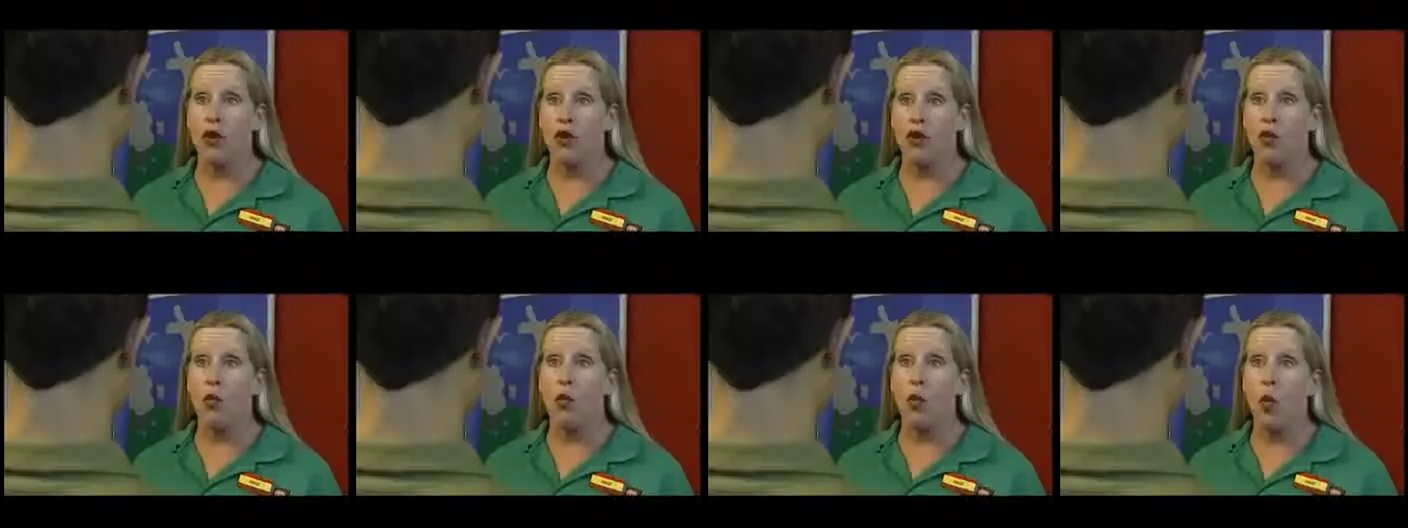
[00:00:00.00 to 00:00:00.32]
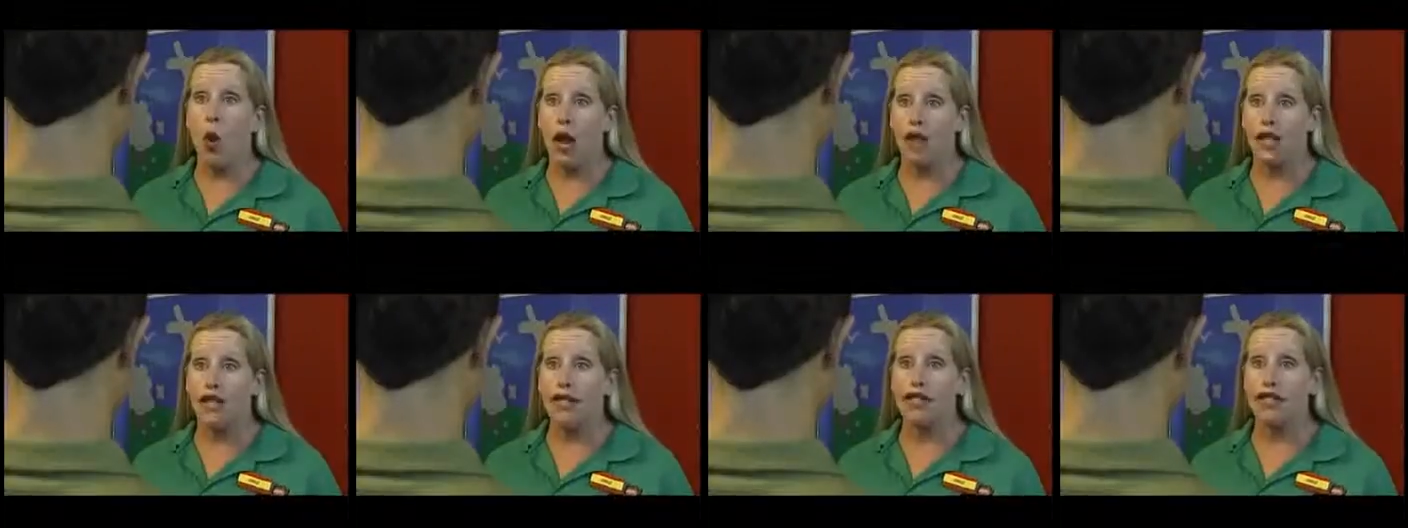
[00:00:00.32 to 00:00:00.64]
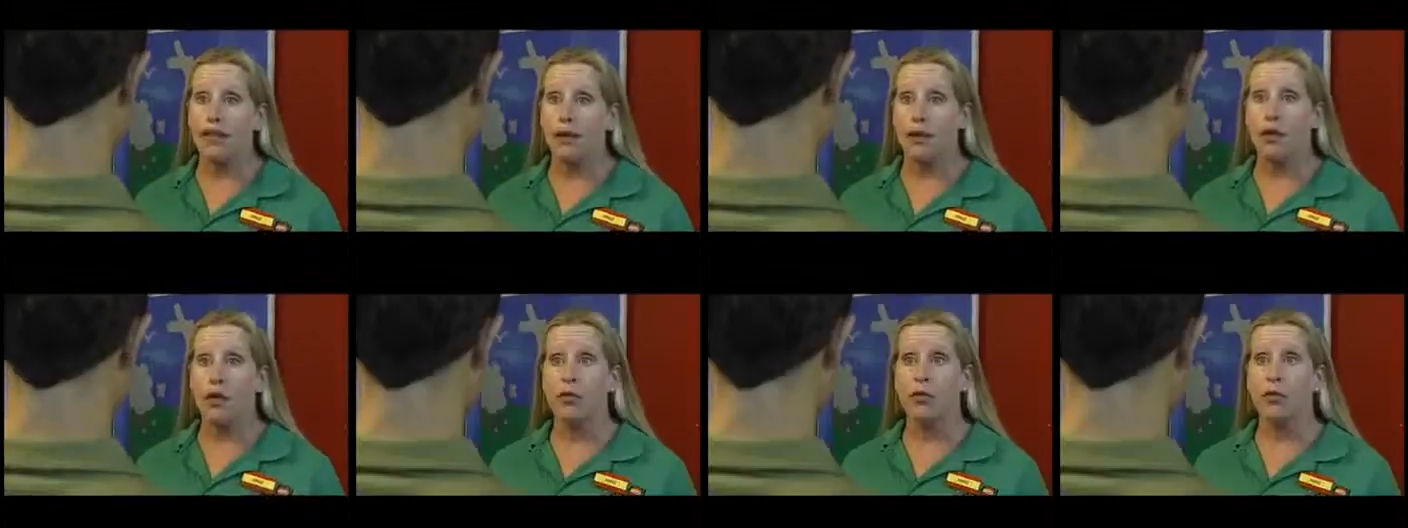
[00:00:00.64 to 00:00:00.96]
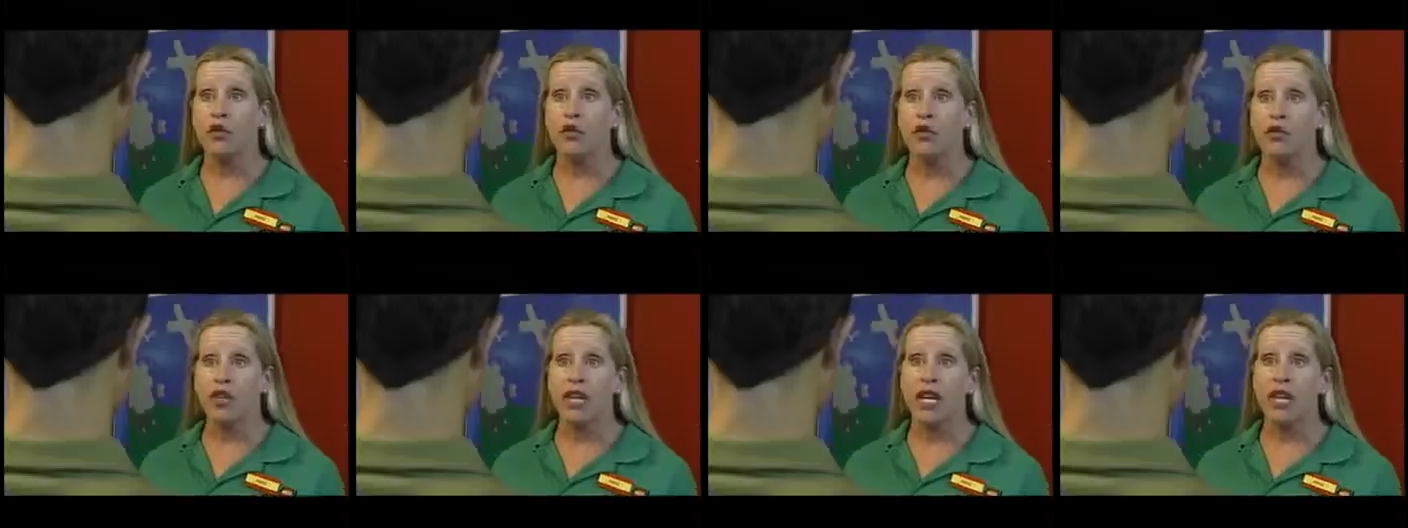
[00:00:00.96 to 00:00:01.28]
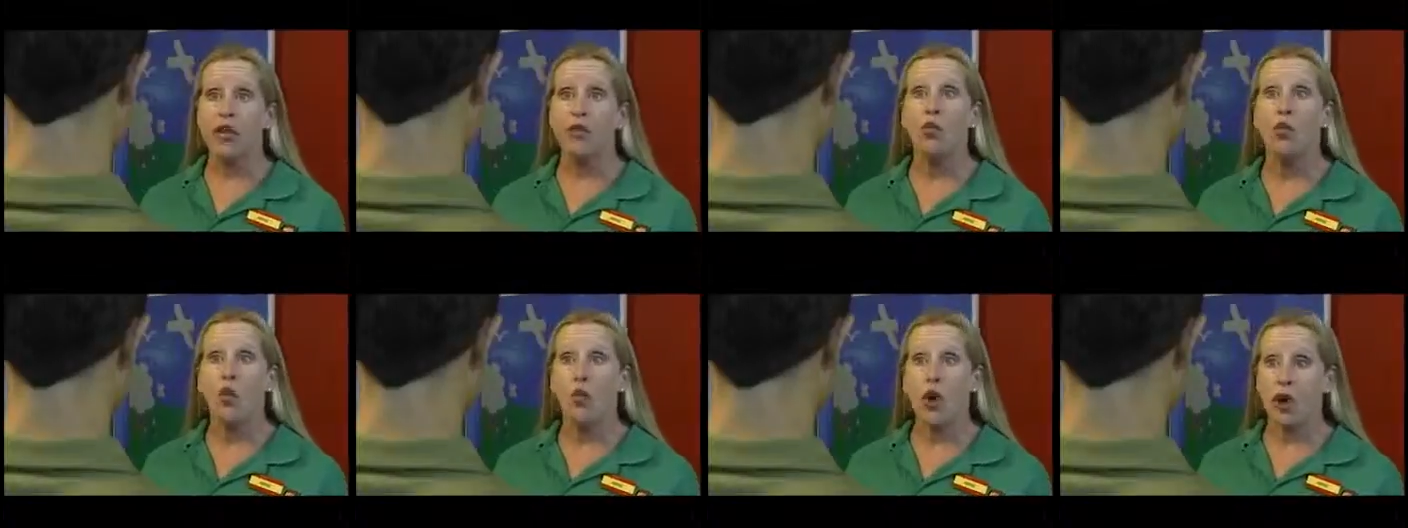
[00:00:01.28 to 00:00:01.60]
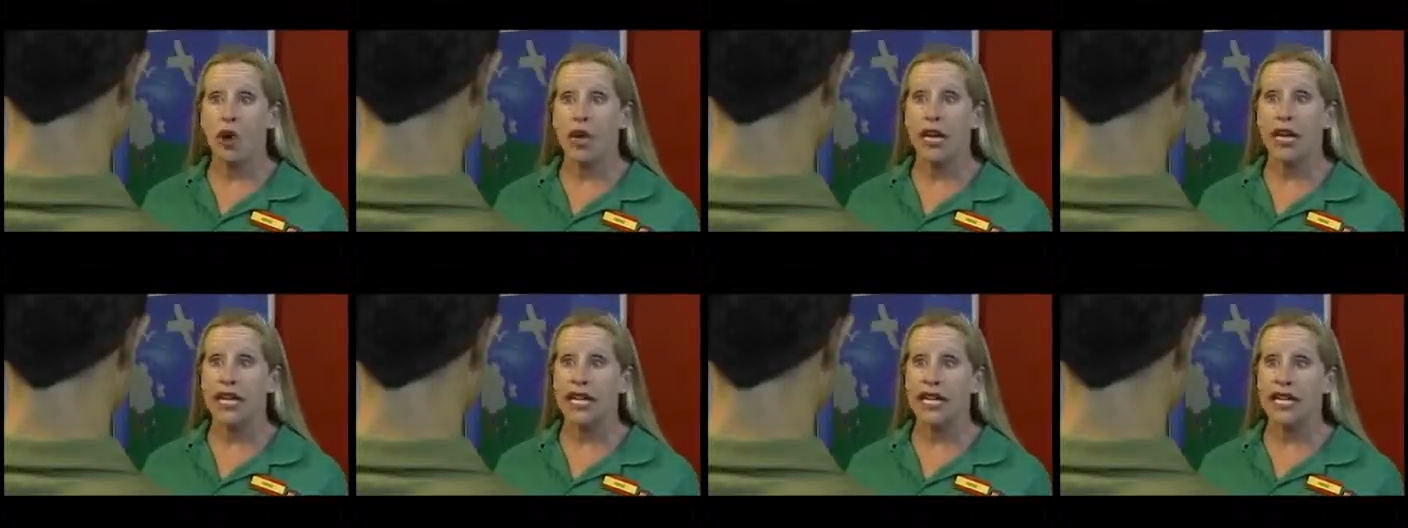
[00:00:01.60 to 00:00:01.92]
more than one simple machine
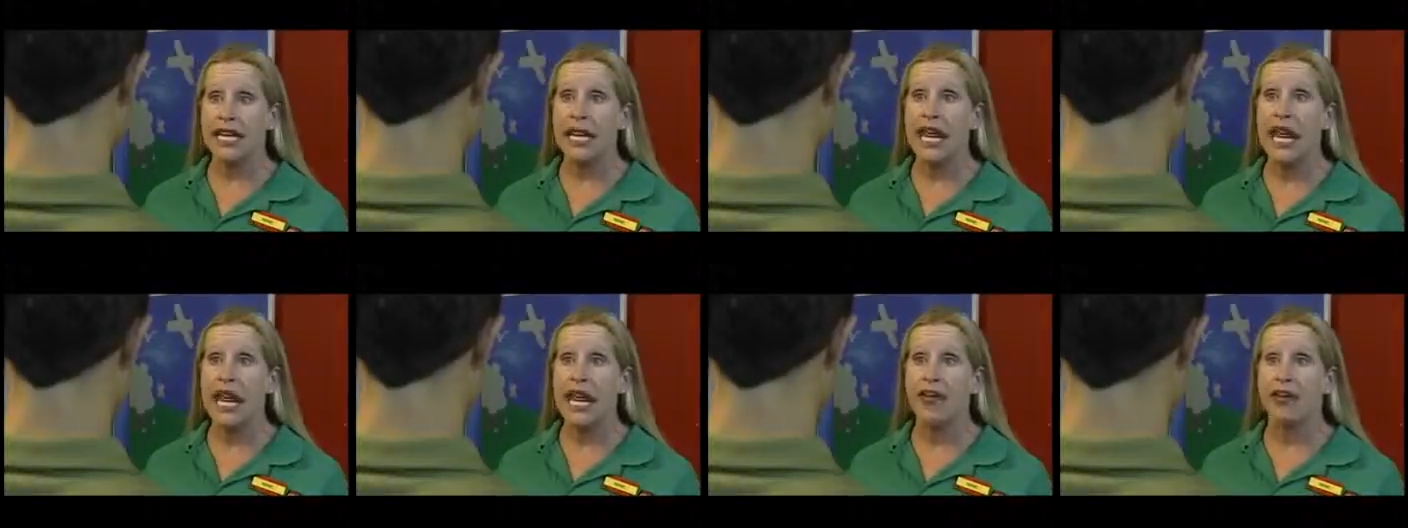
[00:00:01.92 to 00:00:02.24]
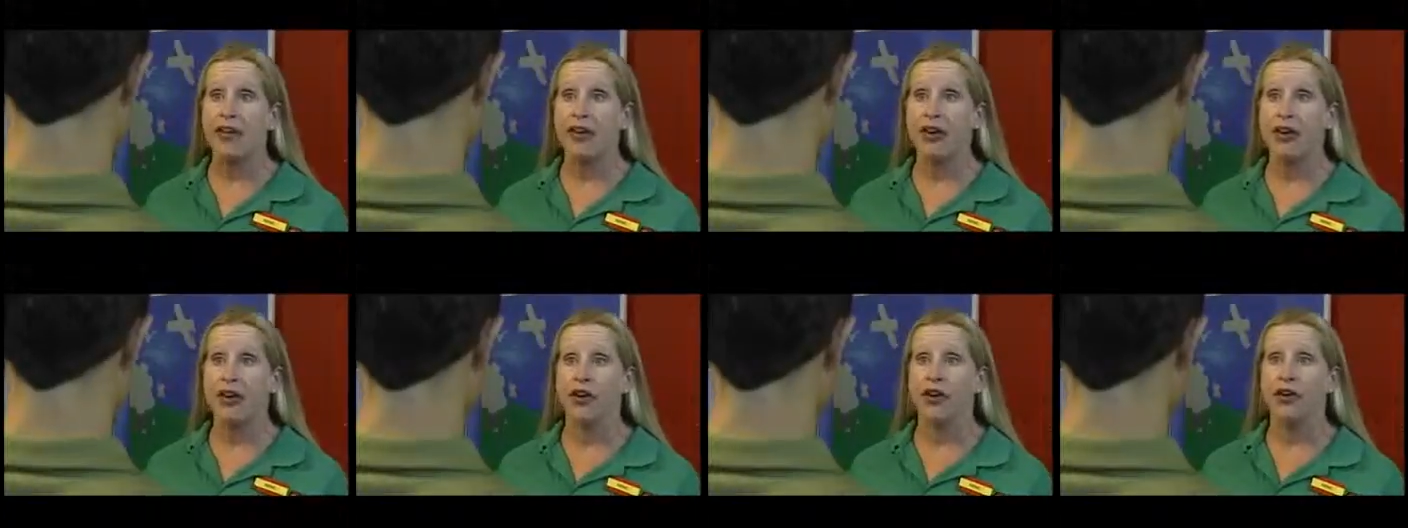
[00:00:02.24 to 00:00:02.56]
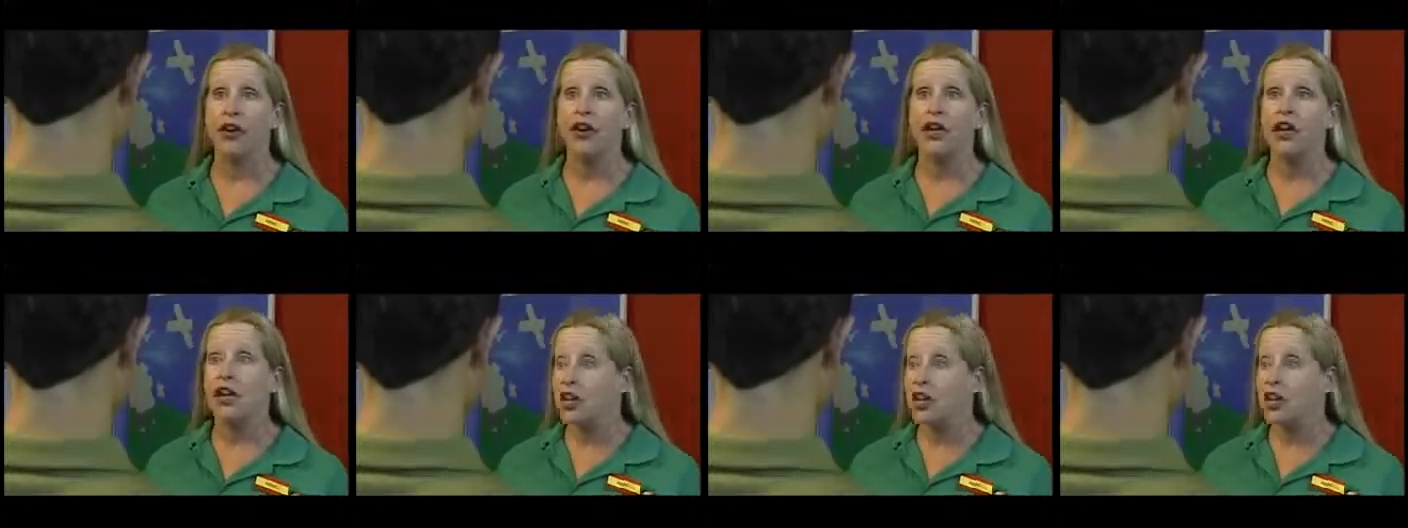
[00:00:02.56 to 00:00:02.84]
working together,